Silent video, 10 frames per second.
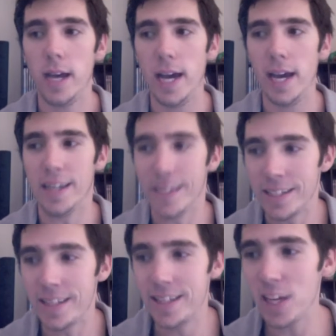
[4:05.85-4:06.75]

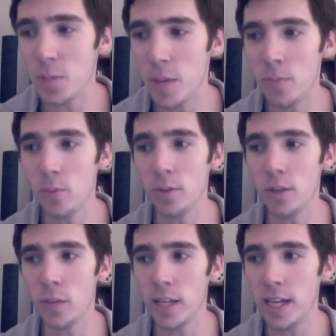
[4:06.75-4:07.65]
And the other people
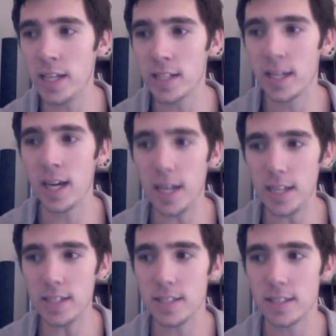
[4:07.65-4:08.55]
that we need to
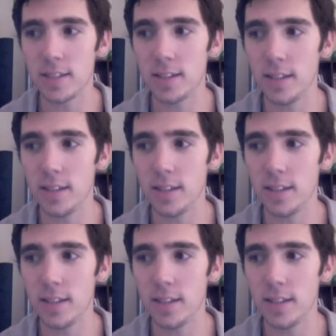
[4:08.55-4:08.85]
cast,